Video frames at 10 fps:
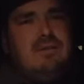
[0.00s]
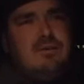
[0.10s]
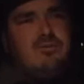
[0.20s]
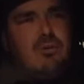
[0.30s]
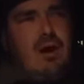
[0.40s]
their
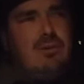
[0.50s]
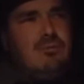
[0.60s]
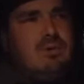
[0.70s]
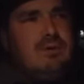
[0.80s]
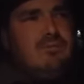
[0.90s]

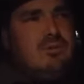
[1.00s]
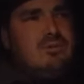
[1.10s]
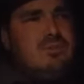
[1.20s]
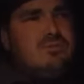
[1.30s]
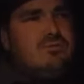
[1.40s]
driveway
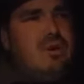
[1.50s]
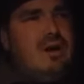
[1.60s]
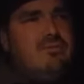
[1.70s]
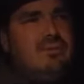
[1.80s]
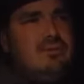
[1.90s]
versus
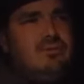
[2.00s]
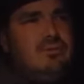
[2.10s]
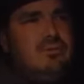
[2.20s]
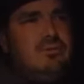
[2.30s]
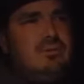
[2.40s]
driving
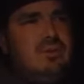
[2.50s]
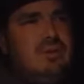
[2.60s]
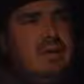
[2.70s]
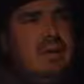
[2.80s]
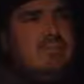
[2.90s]
to the
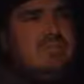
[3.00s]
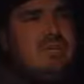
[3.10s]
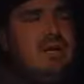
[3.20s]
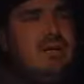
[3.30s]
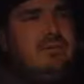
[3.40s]

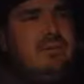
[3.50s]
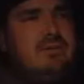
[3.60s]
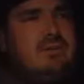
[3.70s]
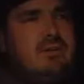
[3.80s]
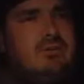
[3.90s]
campsite
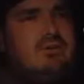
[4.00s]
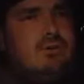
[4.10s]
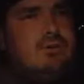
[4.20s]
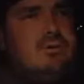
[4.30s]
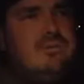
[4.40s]
that's going to
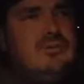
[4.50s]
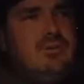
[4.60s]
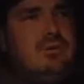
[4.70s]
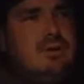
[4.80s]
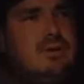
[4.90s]
charge
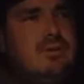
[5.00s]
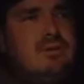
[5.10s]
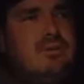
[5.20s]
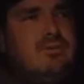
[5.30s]
$10,